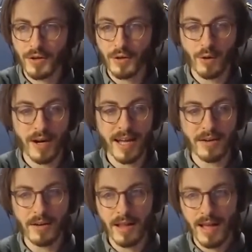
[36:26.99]
door
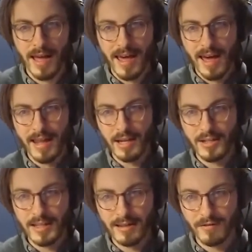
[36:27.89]
handle, and I
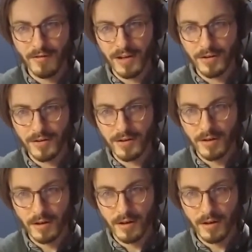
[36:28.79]
just let the fingers